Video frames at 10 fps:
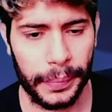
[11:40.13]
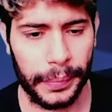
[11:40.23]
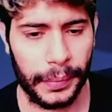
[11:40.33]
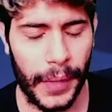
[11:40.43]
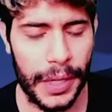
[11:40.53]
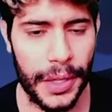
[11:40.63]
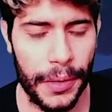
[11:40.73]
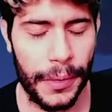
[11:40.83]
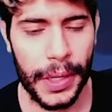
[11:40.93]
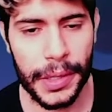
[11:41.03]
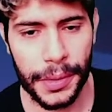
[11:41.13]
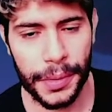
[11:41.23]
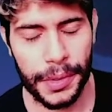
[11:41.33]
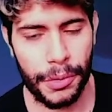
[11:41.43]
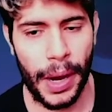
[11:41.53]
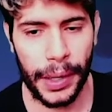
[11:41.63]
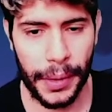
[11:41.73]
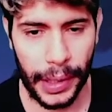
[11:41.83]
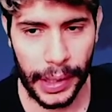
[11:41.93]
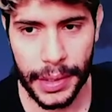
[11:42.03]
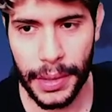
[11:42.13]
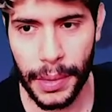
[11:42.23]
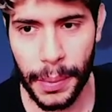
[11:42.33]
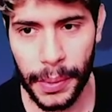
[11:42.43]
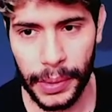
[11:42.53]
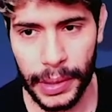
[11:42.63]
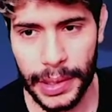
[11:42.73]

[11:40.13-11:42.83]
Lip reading: It's so funny to use Swagger against the opponent.